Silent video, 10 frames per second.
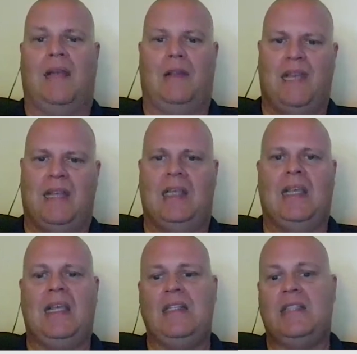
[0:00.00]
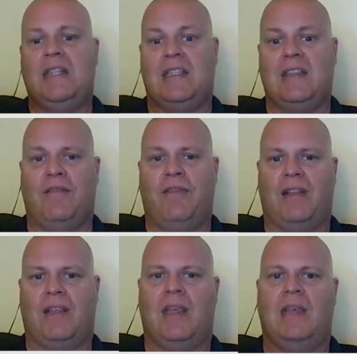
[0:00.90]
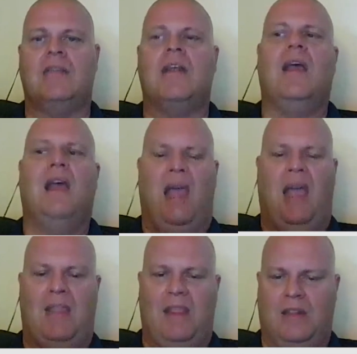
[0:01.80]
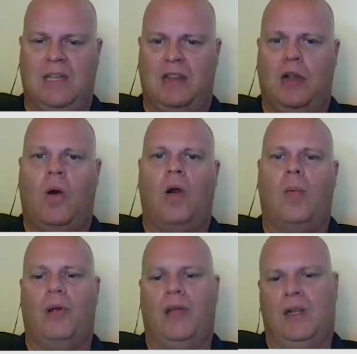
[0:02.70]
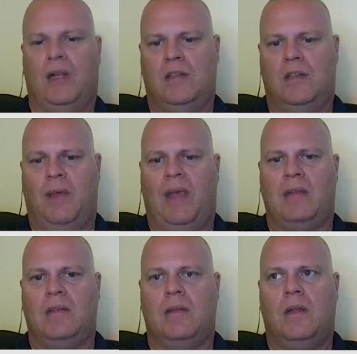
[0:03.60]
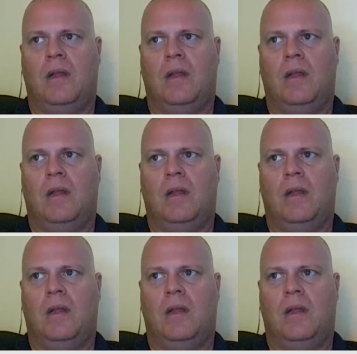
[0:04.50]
They take the keys, they disinfect the keys, and then they'll take the car and bring it into the bays.